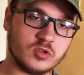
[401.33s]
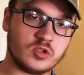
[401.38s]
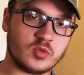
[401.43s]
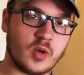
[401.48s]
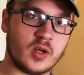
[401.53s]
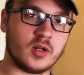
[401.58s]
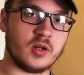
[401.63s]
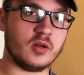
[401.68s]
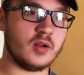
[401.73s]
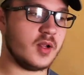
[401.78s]

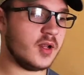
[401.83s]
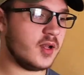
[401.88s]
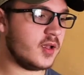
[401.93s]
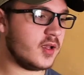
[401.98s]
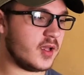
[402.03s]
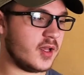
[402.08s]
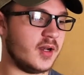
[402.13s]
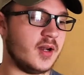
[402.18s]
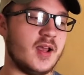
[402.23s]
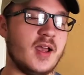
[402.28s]
sweater
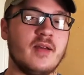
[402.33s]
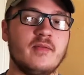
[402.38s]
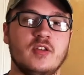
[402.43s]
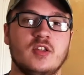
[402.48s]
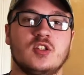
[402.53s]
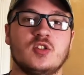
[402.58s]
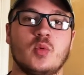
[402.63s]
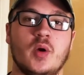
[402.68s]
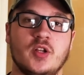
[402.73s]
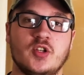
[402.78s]
and a heavy
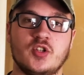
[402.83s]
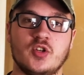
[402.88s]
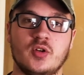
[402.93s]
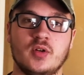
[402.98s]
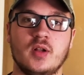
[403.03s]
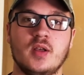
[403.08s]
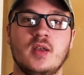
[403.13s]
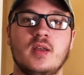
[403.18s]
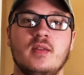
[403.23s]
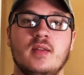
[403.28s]
sweatshirt.
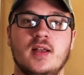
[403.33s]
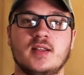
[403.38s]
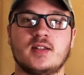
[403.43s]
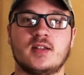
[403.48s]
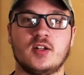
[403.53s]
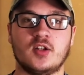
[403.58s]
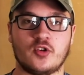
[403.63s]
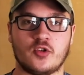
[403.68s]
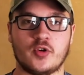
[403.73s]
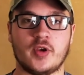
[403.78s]
That's
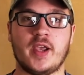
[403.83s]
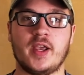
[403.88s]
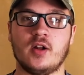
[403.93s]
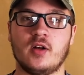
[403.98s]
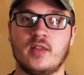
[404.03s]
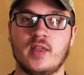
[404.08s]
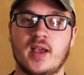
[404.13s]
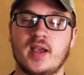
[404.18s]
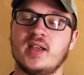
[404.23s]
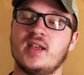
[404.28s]
gonna create
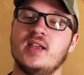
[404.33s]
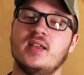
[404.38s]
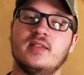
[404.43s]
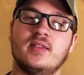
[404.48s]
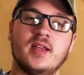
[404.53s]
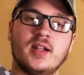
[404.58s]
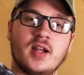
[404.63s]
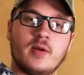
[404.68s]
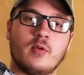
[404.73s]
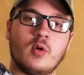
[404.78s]
all that heat.
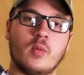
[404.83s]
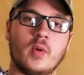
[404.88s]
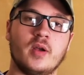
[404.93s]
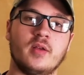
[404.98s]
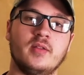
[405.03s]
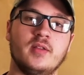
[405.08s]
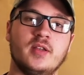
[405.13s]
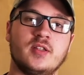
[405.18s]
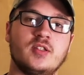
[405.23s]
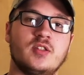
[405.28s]
Then I will wear
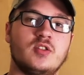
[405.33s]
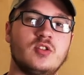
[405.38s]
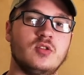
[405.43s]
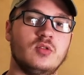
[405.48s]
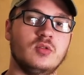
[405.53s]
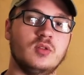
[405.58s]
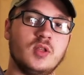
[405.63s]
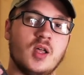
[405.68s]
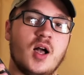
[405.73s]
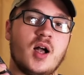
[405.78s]
this
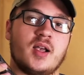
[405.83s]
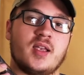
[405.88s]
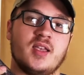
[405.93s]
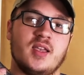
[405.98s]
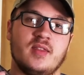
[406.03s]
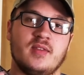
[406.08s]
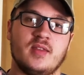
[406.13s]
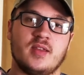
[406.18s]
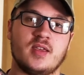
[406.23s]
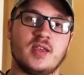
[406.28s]
to lock in the